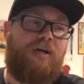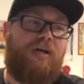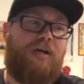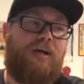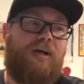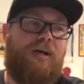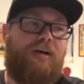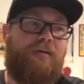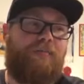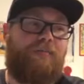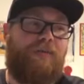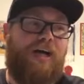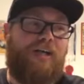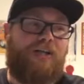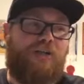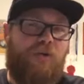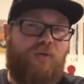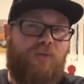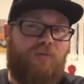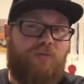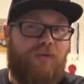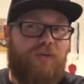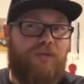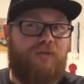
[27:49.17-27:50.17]
I
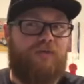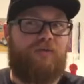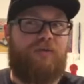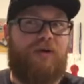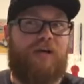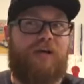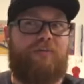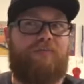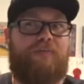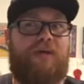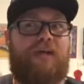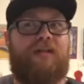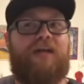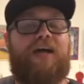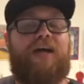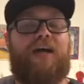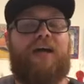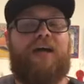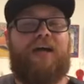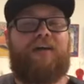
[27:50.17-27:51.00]
don't really recommend that.